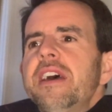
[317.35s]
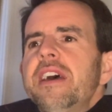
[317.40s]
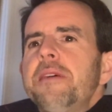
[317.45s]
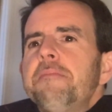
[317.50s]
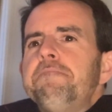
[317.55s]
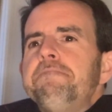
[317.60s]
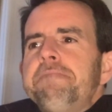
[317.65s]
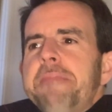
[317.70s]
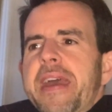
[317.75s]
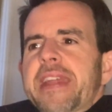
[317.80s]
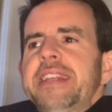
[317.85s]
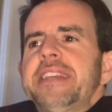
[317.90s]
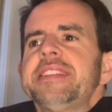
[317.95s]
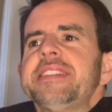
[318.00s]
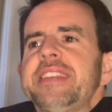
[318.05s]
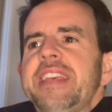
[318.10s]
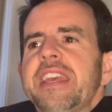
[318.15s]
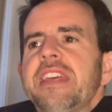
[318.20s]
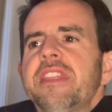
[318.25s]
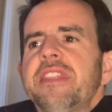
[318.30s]

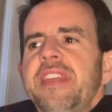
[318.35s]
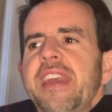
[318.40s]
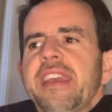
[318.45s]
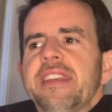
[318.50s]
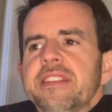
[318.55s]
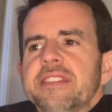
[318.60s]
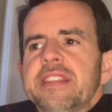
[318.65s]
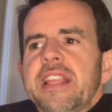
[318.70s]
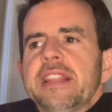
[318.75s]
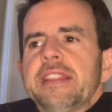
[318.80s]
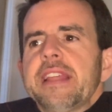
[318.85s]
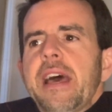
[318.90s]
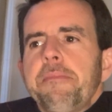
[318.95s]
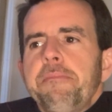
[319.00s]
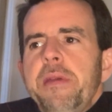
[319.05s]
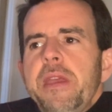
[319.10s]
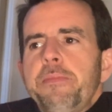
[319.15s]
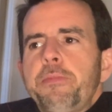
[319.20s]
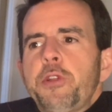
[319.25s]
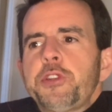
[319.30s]
menacing things that let
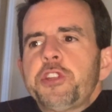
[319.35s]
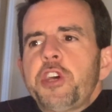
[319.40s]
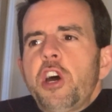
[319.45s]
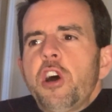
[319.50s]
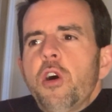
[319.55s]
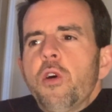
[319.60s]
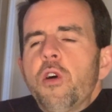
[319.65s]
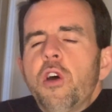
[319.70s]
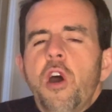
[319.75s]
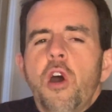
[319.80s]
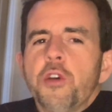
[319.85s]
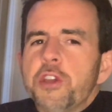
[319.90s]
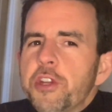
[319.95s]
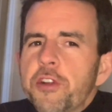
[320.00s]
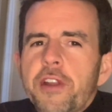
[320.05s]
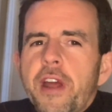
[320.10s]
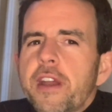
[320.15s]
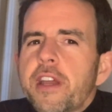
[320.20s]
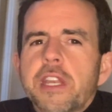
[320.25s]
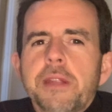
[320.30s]
people know, oh, you're
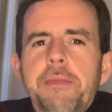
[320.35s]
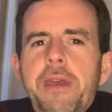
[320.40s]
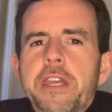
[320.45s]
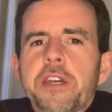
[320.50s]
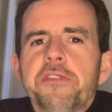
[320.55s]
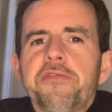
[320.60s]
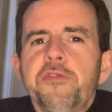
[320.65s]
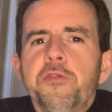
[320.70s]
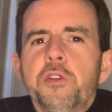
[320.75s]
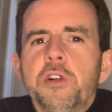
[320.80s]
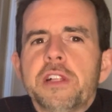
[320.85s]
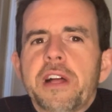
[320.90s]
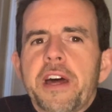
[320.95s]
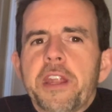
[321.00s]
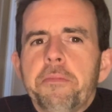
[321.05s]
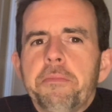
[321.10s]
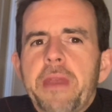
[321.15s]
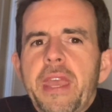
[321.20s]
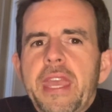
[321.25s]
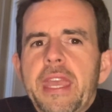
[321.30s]
not gonna make a fool out
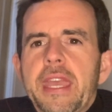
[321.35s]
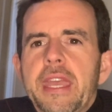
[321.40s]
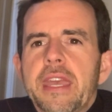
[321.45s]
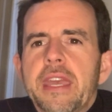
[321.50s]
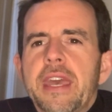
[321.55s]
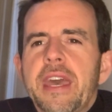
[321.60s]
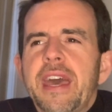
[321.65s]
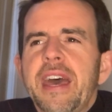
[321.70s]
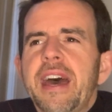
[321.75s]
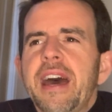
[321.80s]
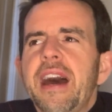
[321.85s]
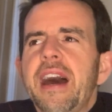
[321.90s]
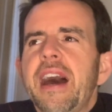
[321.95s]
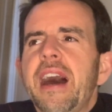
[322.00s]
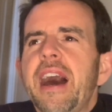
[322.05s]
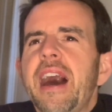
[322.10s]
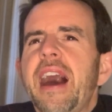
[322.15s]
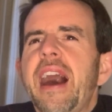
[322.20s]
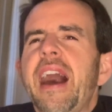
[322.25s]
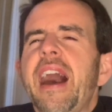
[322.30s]
of me.
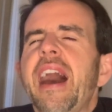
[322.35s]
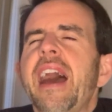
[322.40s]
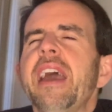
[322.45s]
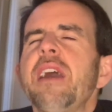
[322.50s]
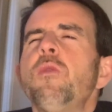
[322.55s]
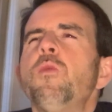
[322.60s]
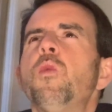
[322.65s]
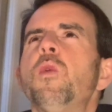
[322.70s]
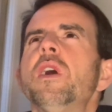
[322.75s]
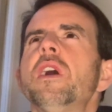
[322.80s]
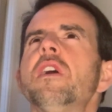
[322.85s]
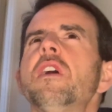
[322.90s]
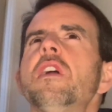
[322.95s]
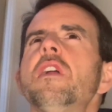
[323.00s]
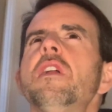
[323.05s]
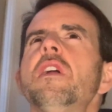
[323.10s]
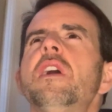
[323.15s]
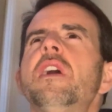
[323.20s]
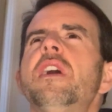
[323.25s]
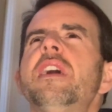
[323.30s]
I
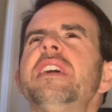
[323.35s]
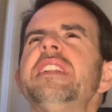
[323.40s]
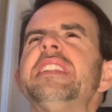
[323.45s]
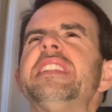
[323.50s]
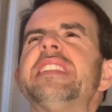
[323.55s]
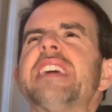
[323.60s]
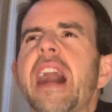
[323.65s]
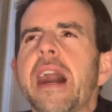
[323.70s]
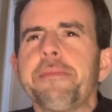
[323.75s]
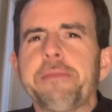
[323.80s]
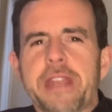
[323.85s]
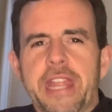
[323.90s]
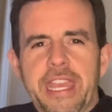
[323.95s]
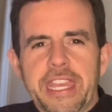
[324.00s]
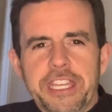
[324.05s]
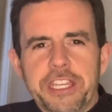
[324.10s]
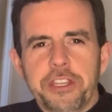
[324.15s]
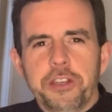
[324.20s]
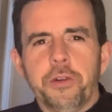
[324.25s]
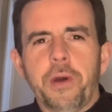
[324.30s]
will
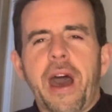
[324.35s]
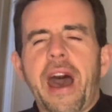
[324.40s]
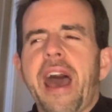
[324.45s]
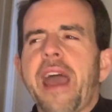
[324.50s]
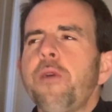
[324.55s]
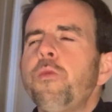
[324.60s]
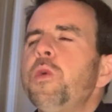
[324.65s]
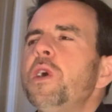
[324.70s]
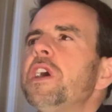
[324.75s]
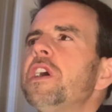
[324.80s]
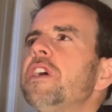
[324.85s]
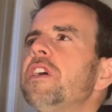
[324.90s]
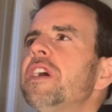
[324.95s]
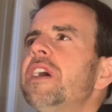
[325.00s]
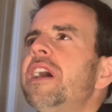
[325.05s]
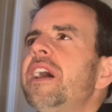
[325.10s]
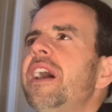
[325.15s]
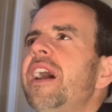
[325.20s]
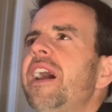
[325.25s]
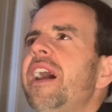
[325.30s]
dominate you. I will
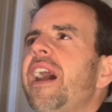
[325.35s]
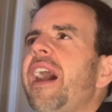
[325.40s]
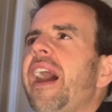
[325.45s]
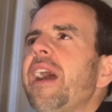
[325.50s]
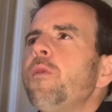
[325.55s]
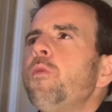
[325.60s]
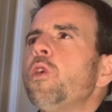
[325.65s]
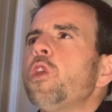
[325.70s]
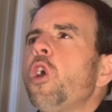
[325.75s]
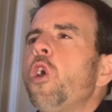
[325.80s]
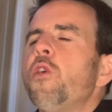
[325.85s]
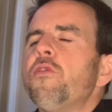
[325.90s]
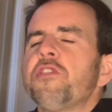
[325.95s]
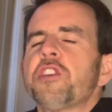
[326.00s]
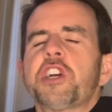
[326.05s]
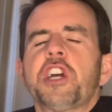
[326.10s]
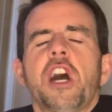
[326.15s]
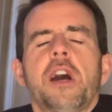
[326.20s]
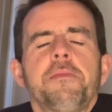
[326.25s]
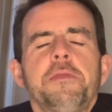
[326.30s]

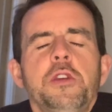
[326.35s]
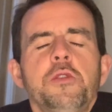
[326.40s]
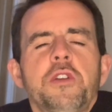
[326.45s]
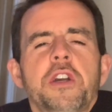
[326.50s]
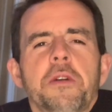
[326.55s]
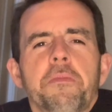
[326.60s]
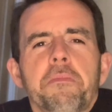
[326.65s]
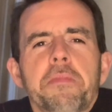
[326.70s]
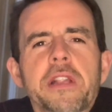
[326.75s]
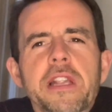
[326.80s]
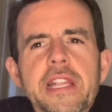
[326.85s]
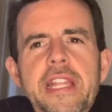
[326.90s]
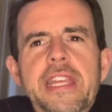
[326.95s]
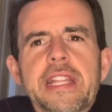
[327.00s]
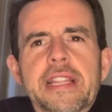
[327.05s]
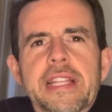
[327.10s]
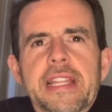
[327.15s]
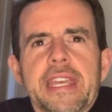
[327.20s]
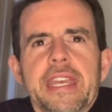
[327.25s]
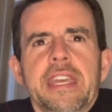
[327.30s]
overcome you
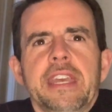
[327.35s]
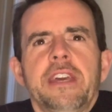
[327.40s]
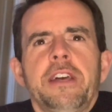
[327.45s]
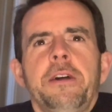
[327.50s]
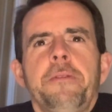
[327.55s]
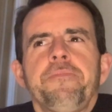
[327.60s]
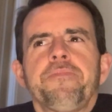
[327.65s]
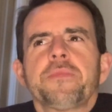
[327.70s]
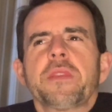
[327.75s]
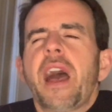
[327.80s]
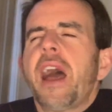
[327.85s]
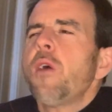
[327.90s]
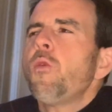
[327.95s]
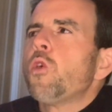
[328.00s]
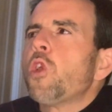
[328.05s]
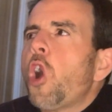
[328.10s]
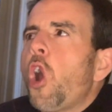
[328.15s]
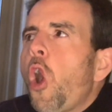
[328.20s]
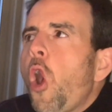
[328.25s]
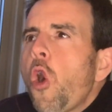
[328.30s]
completely. I
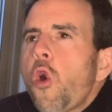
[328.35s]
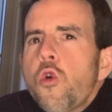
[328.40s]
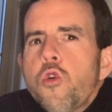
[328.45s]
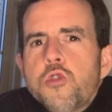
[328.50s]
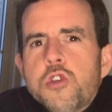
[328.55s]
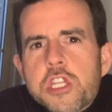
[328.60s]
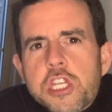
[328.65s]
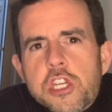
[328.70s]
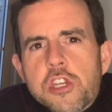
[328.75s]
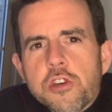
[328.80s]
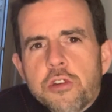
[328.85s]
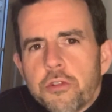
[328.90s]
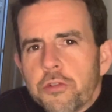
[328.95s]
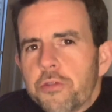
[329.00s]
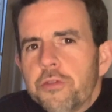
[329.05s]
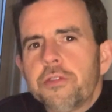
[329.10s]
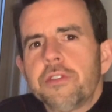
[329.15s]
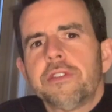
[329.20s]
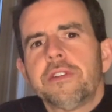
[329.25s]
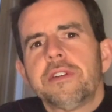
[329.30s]
will own you,
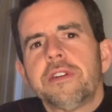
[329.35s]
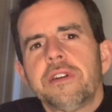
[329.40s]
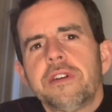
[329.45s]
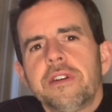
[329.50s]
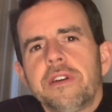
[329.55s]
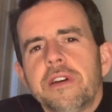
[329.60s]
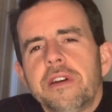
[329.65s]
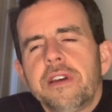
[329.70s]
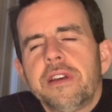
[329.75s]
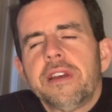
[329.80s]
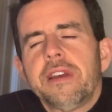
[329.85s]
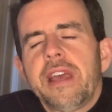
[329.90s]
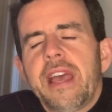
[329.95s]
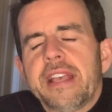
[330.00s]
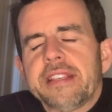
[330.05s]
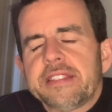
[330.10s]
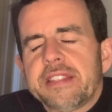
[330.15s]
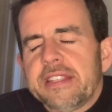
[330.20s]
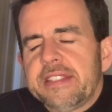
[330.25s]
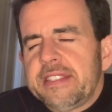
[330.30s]

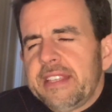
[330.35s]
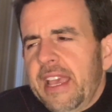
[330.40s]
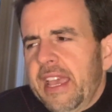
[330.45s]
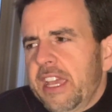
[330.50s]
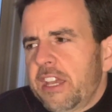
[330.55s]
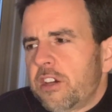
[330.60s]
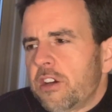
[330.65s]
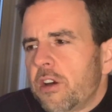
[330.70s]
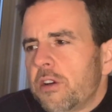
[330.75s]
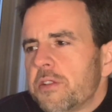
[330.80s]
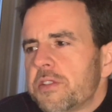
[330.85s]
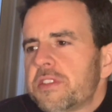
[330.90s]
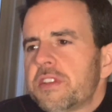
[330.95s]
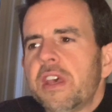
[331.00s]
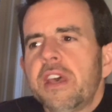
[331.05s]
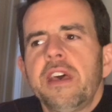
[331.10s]
as the saying goes.